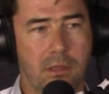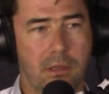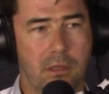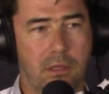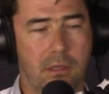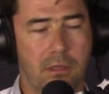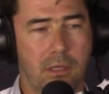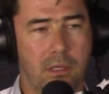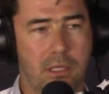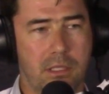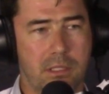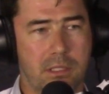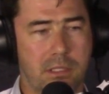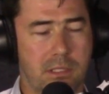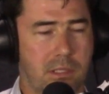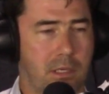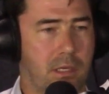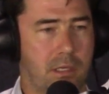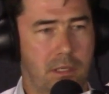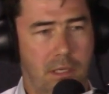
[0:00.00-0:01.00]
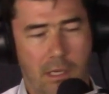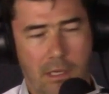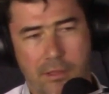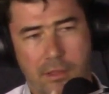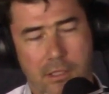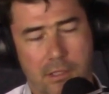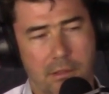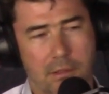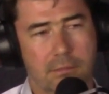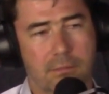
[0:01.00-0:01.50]
That is, and I
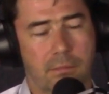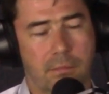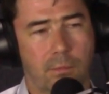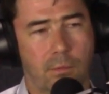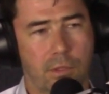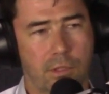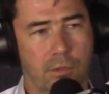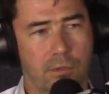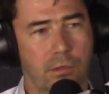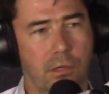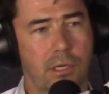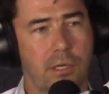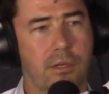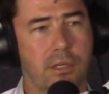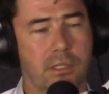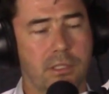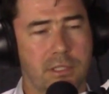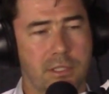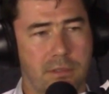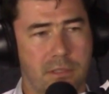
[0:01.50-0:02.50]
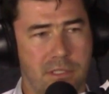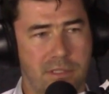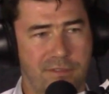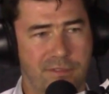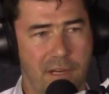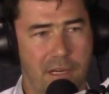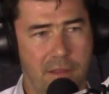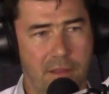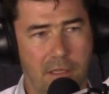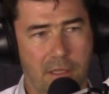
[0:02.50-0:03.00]
think what you're alluding to is the
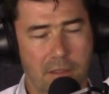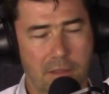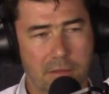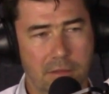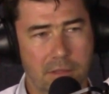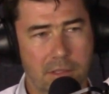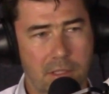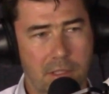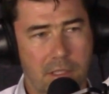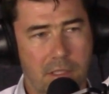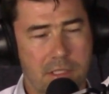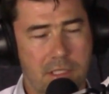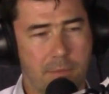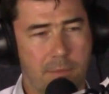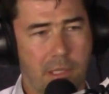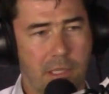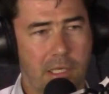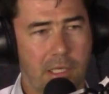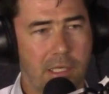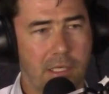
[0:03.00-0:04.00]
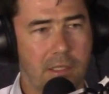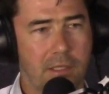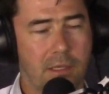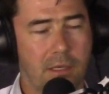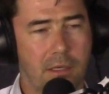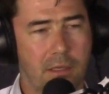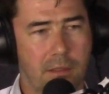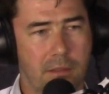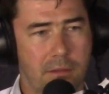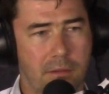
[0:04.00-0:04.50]
fact that typically
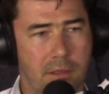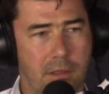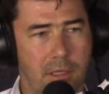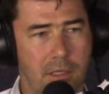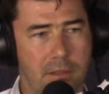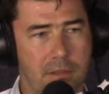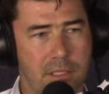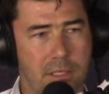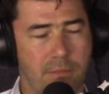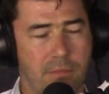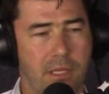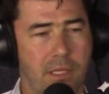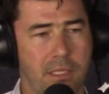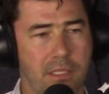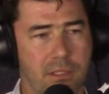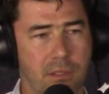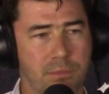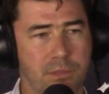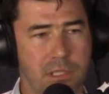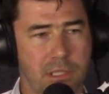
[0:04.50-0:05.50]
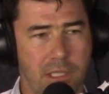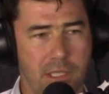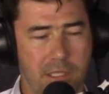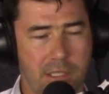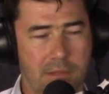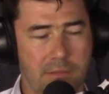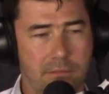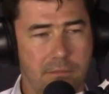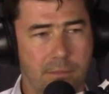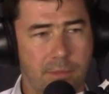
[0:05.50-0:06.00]
something is
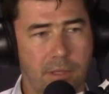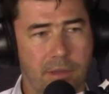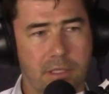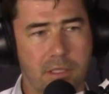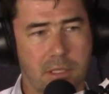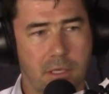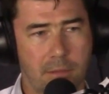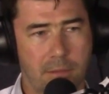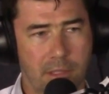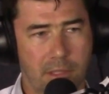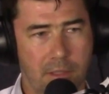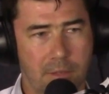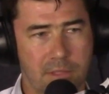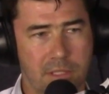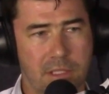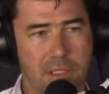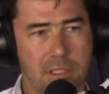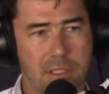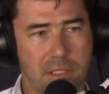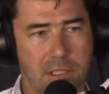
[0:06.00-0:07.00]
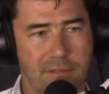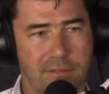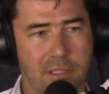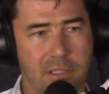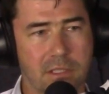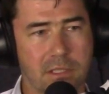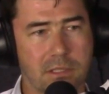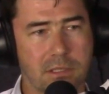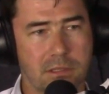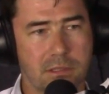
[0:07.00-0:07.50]
obsolete by the time it comes into
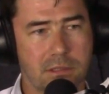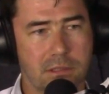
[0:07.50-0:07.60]
service.